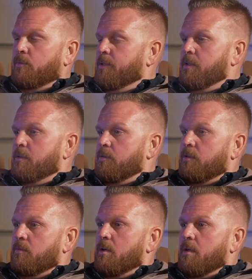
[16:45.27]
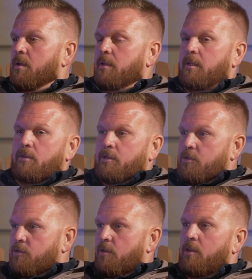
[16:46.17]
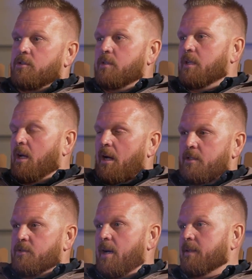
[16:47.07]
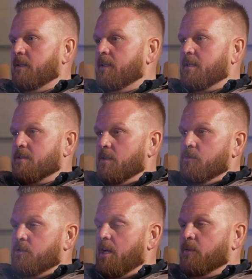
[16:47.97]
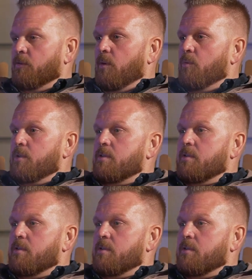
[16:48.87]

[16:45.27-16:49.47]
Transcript: were you construction, contracting, that's so general. What were you